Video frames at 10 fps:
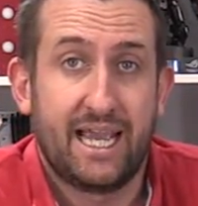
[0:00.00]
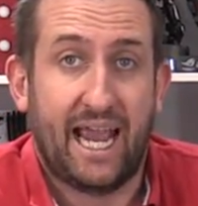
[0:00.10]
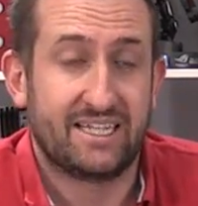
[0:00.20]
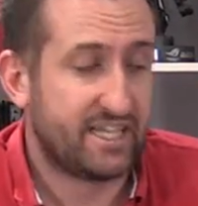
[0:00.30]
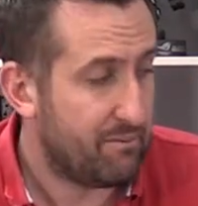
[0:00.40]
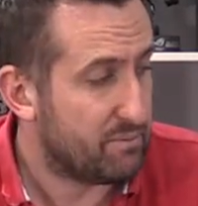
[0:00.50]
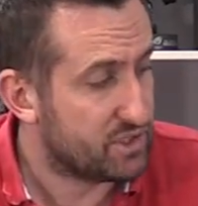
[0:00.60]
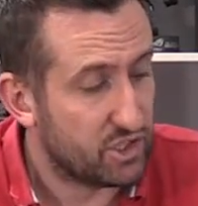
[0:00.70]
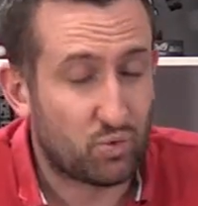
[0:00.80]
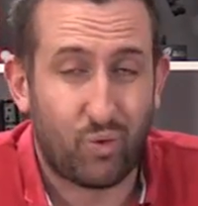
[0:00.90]
And
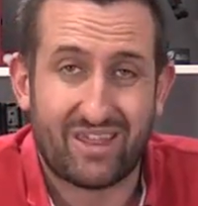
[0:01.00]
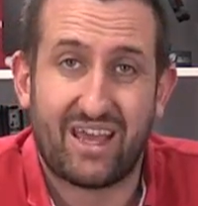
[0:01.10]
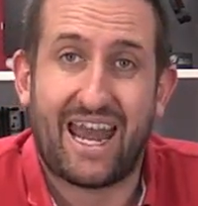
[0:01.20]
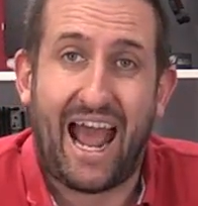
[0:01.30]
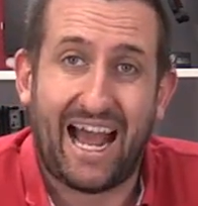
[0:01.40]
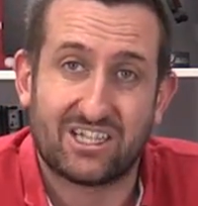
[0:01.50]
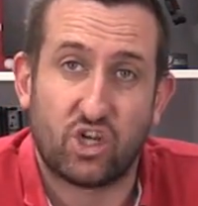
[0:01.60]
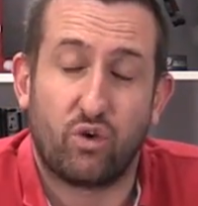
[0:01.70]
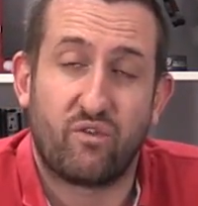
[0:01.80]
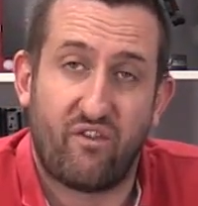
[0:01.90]
temperatures with an
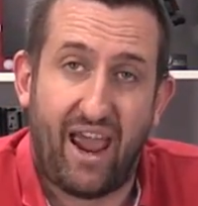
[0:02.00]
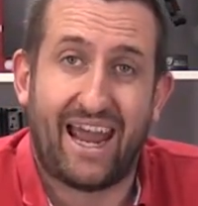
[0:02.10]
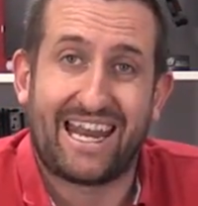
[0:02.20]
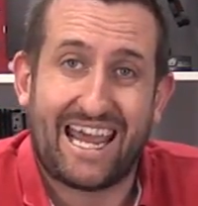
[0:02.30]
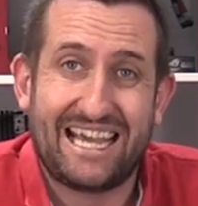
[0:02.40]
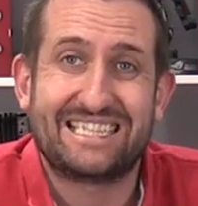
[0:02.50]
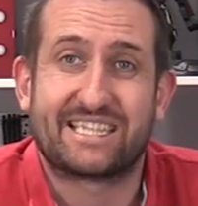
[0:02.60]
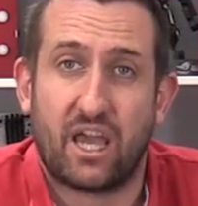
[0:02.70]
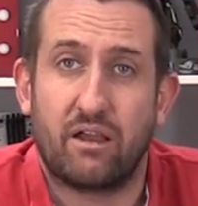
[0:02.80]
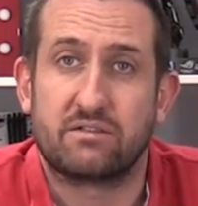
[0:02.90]
add-on fan is
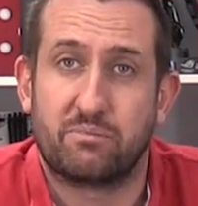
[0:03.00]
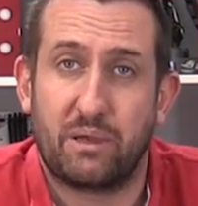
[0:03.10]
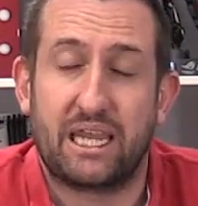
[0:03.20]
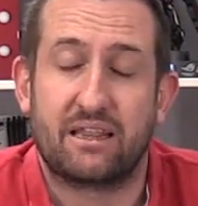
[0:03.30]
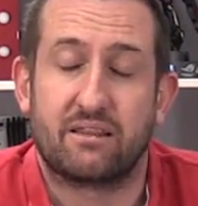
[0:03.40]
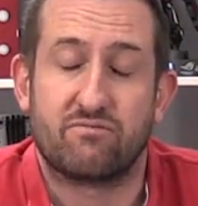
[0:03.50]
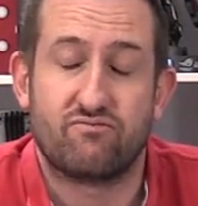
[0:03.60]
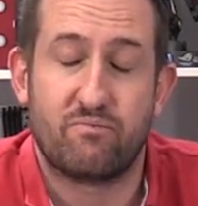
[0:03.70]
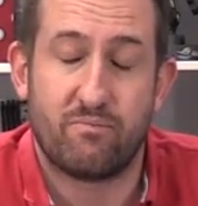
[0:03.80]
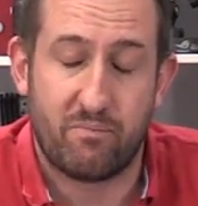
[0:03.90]
going to be the
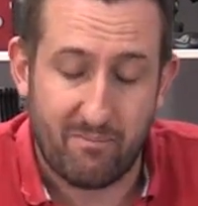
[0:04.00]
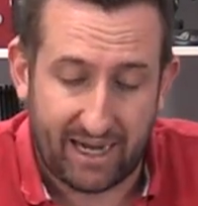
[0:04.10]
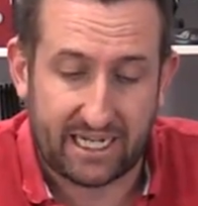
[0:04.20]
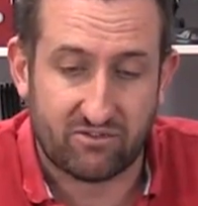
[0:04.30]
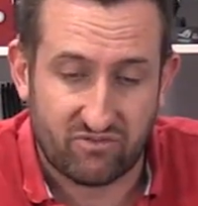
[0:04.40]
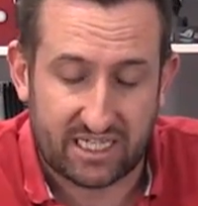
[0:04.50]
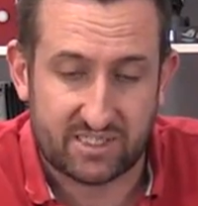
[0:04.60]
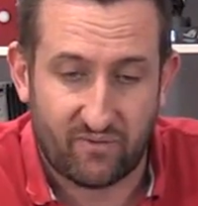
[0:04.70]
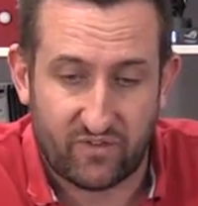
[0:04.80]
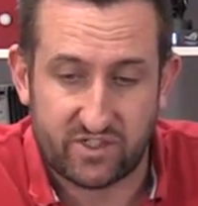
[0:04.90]
main
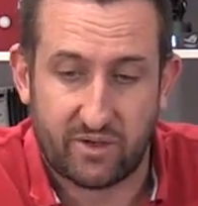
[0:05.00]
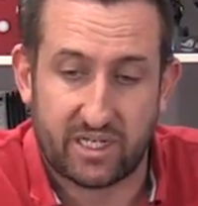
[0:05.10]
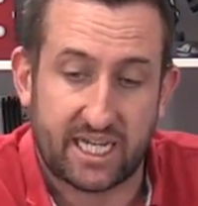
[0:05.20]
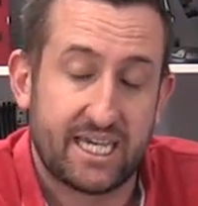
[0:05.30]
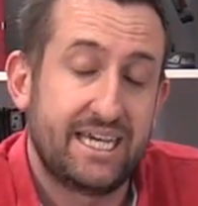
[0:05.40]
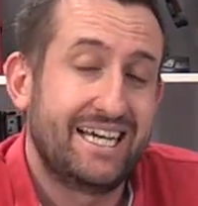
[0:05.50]
reason for doing it.